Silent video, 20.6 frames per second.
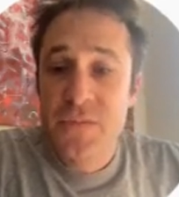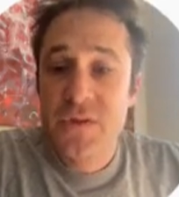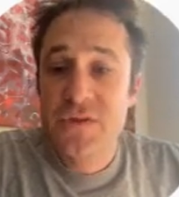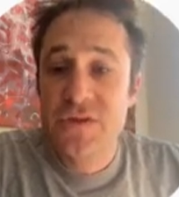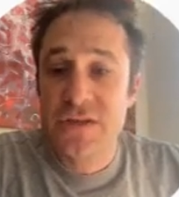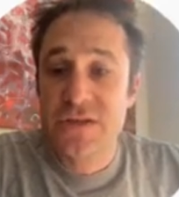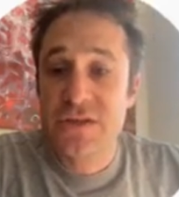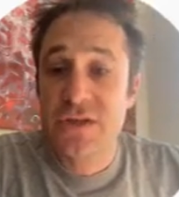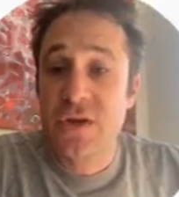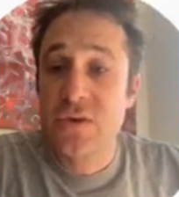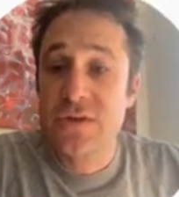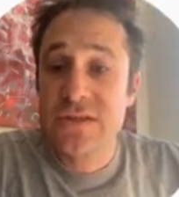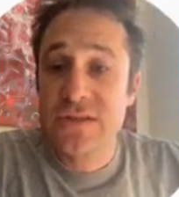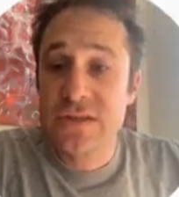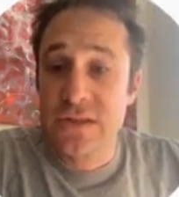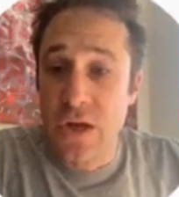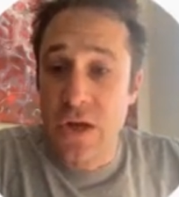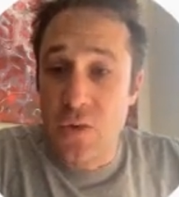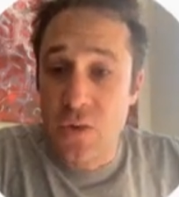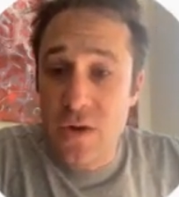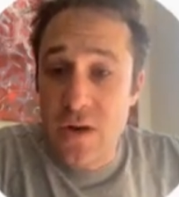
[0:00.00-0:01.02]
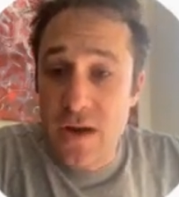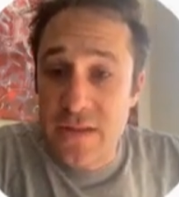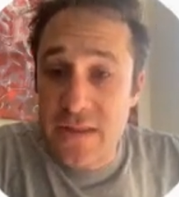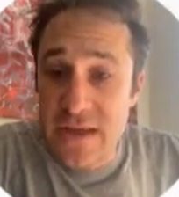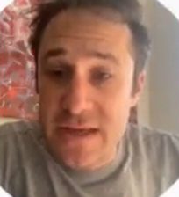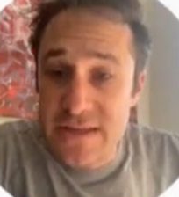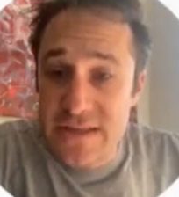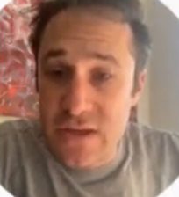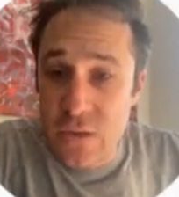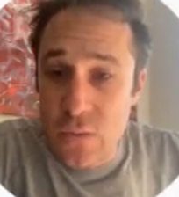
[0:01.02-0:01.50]
Just go slower on
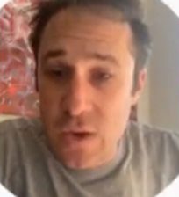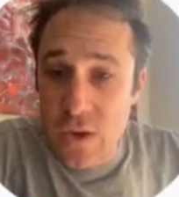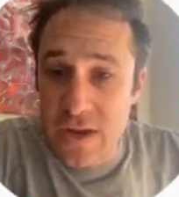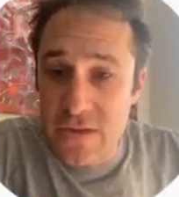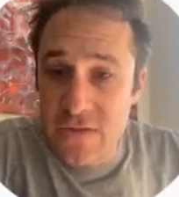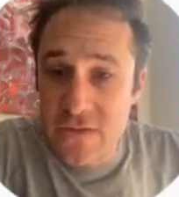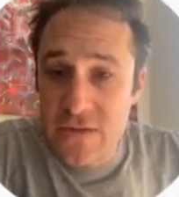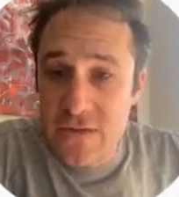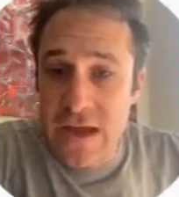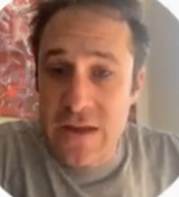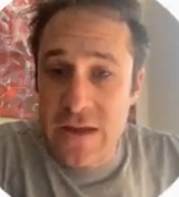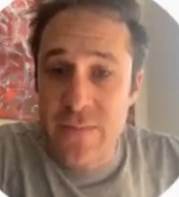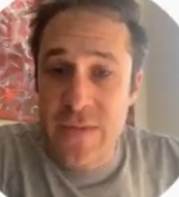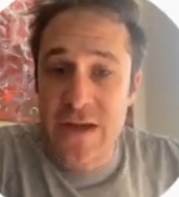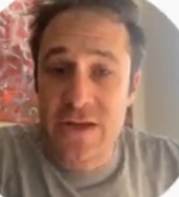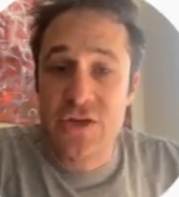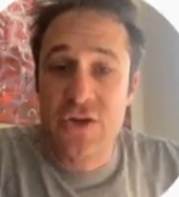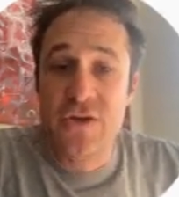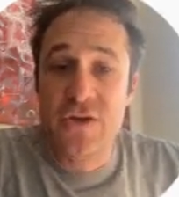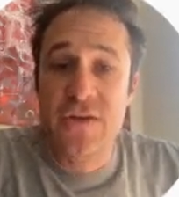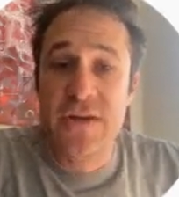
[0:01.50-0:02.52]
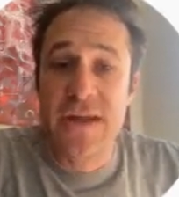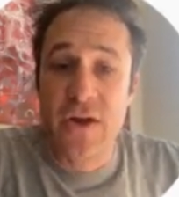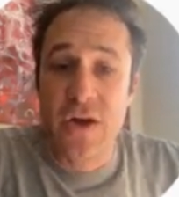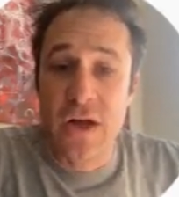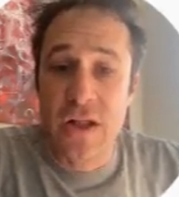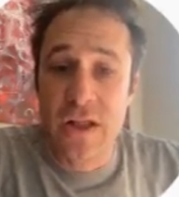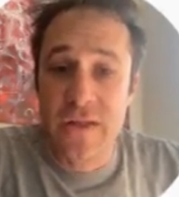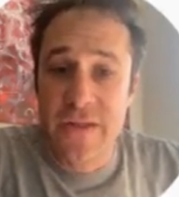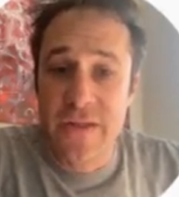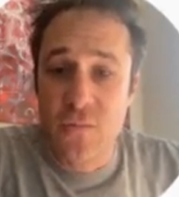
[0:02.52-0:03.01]
the easy ones and make sure you get
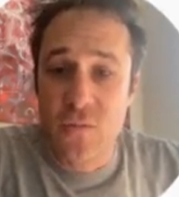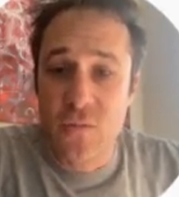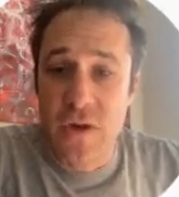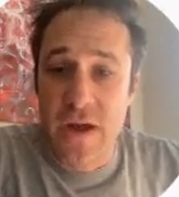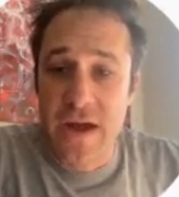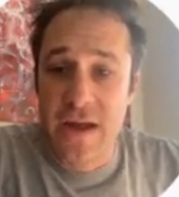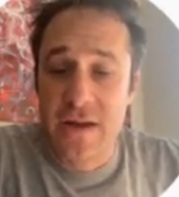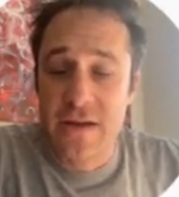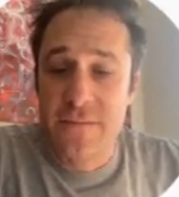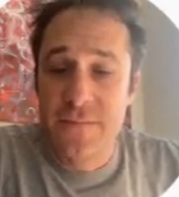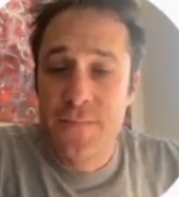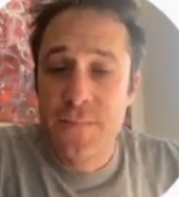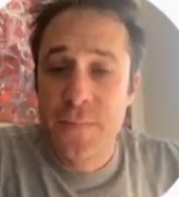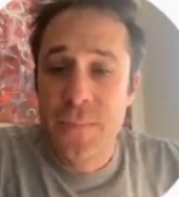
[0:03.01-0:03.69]
all of them right.